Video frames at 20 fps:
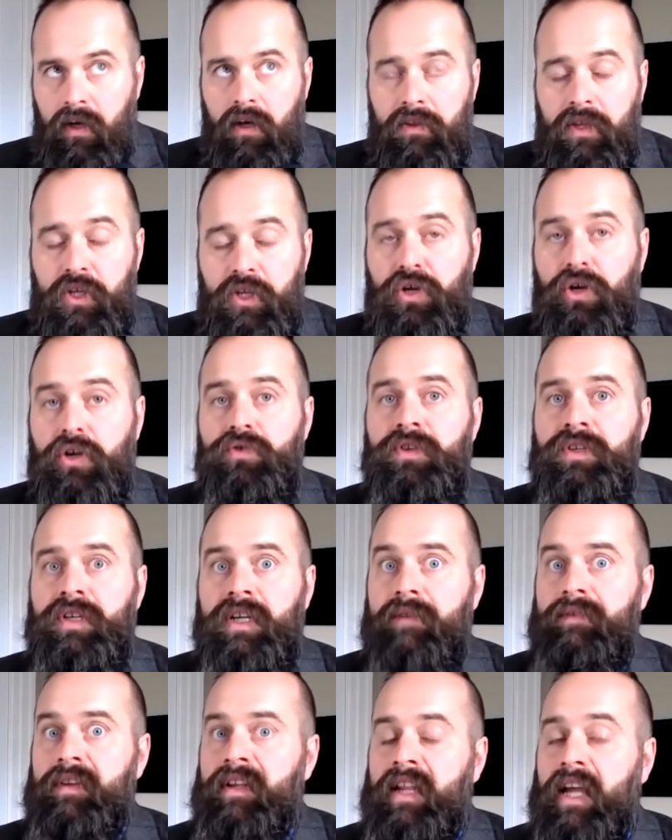The children did
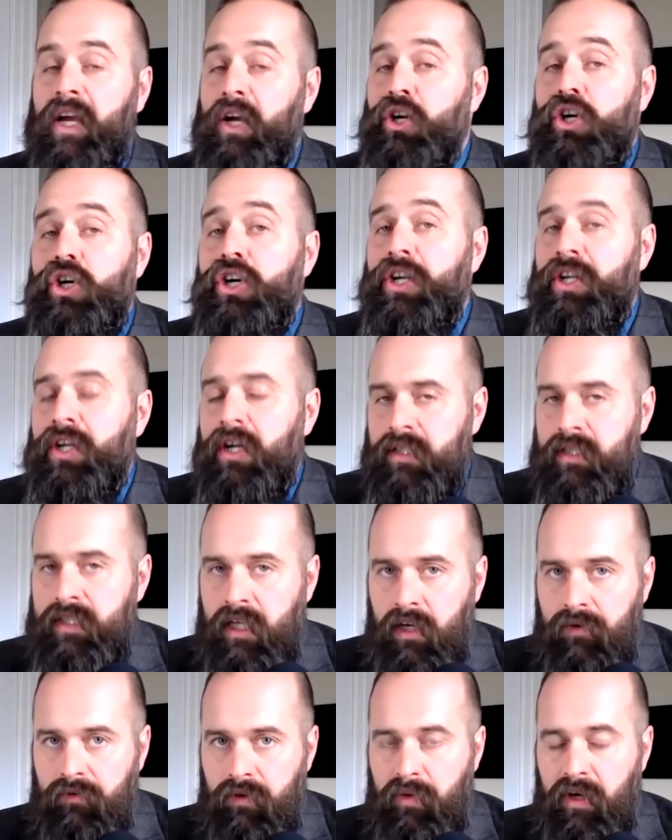everything they could not to
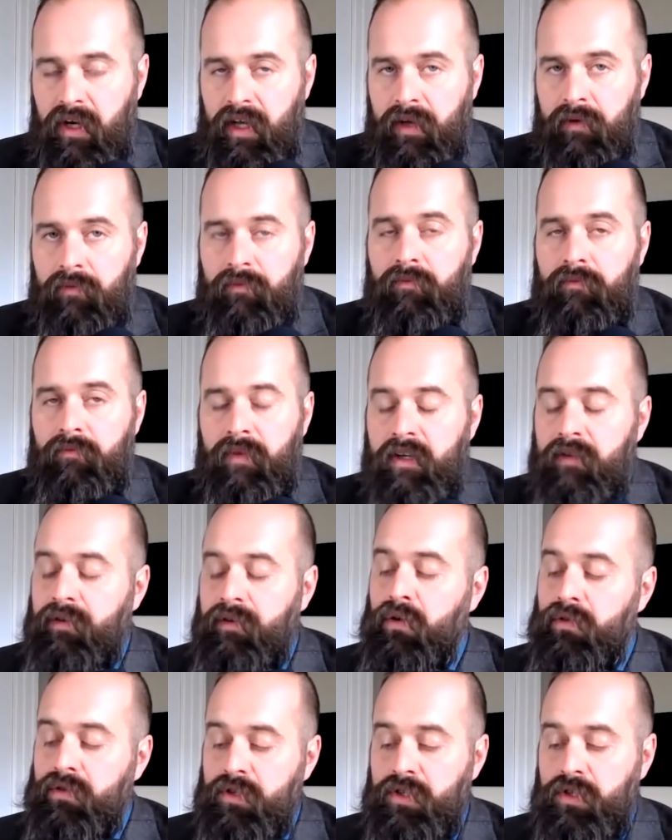tell everybody. And if
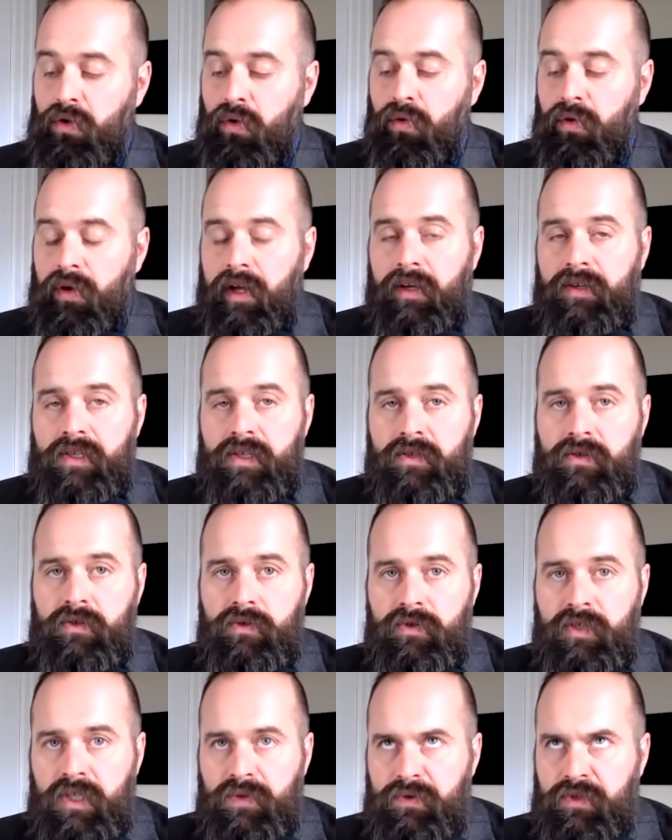you know the story, Sister
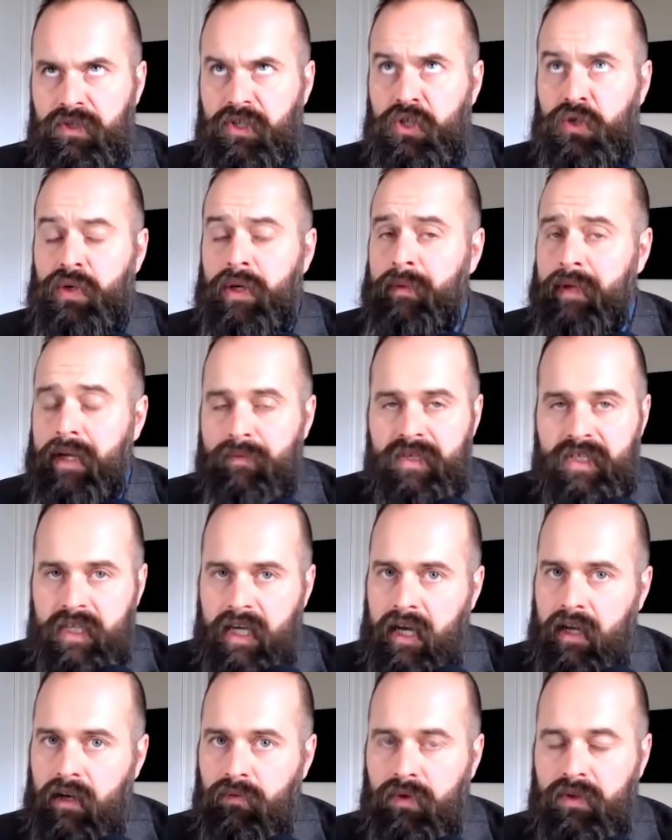Lucy was extremely
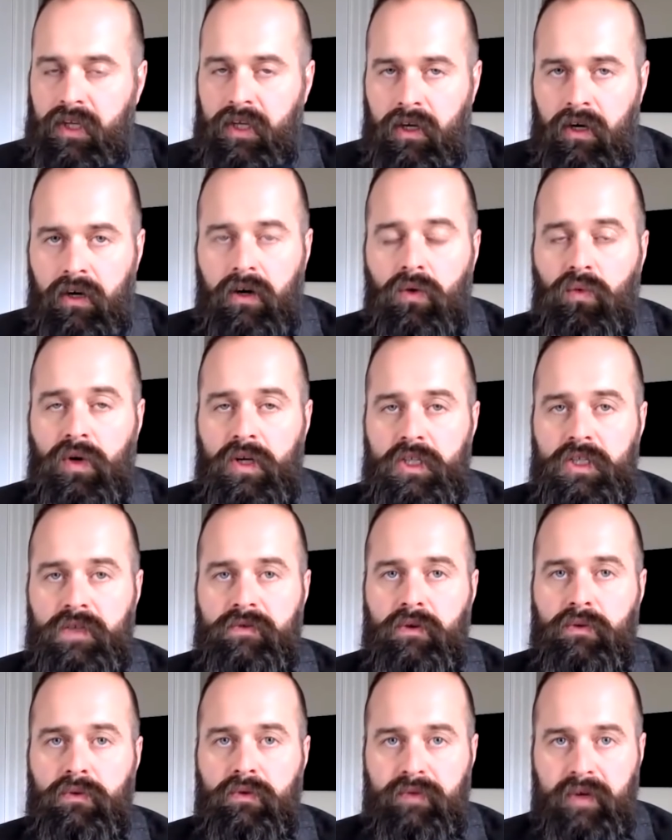upset with the younger ones
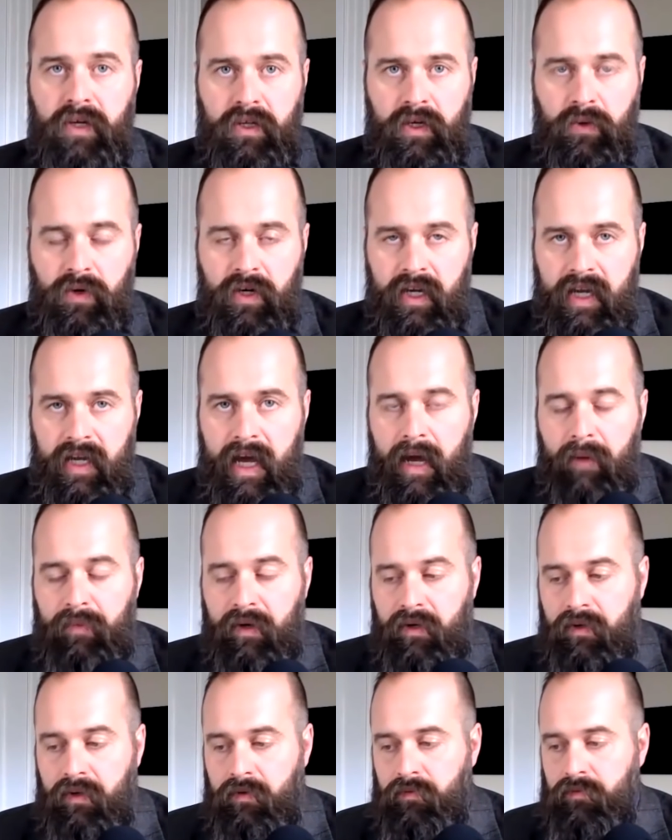for revealing what had
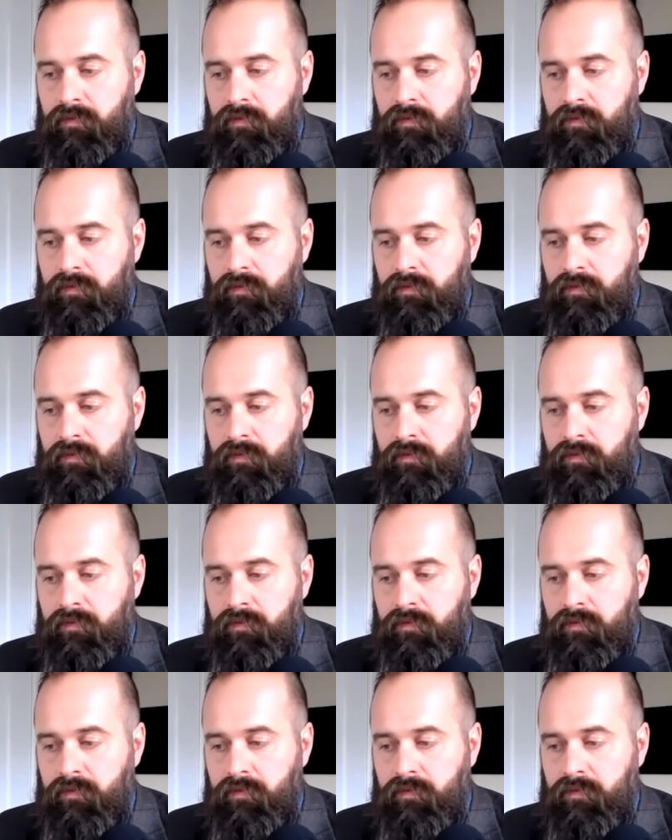happened.